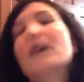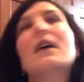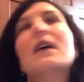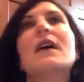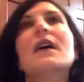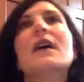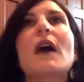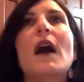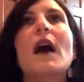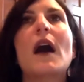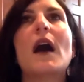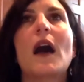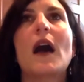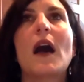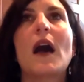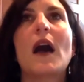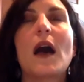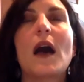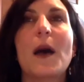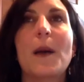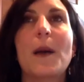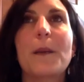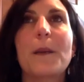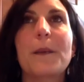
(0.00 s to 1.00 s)

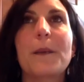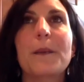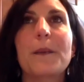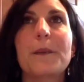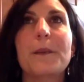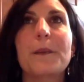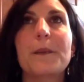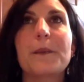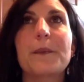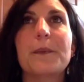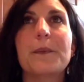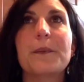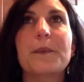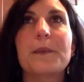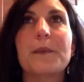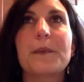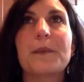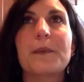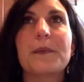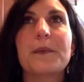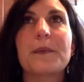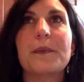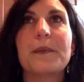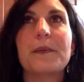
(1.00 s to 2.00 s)
I
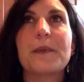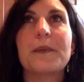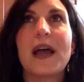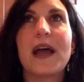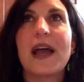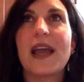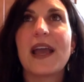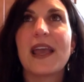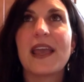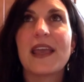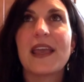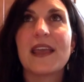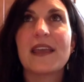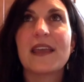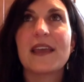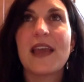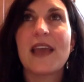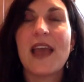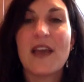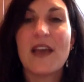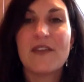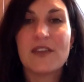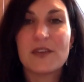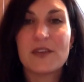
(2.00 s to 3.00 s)

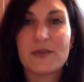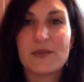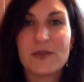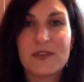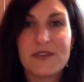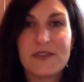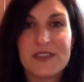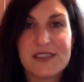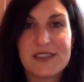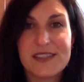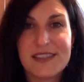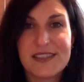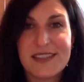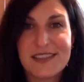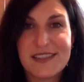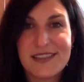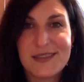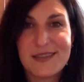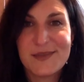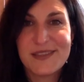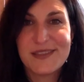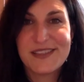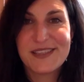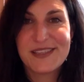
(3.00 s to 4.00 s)
haven't revisited
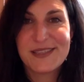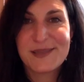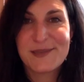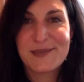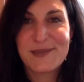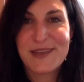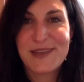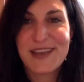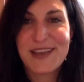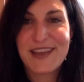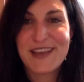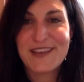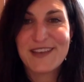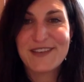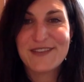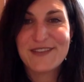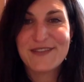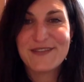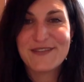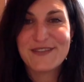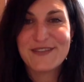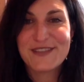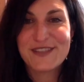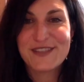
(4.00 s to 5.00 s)
the business plan,
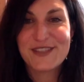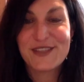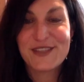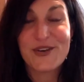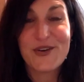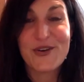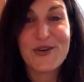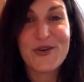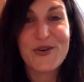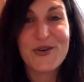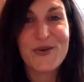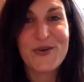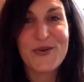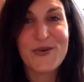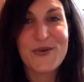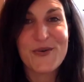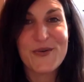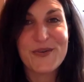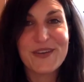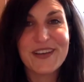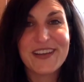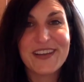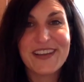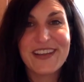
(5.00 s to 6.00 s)

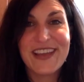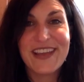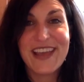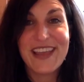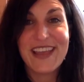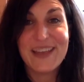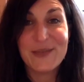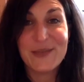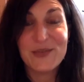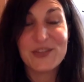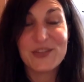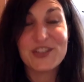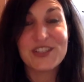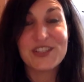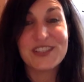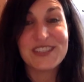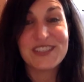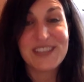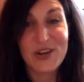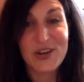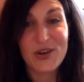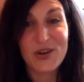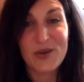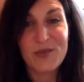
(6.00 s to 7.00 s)
so, and which is
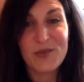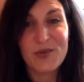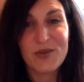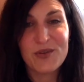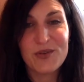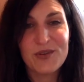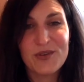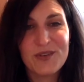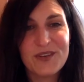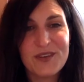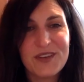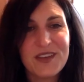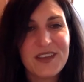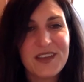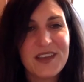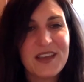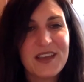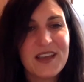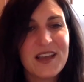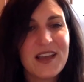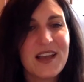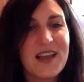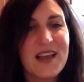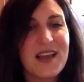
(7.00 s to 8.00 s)
terrible.
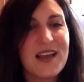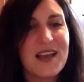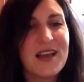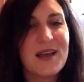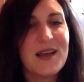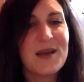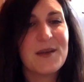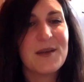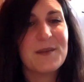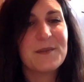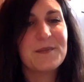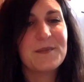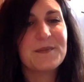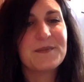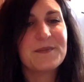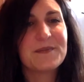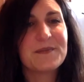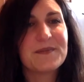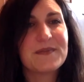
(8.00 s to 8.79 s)
But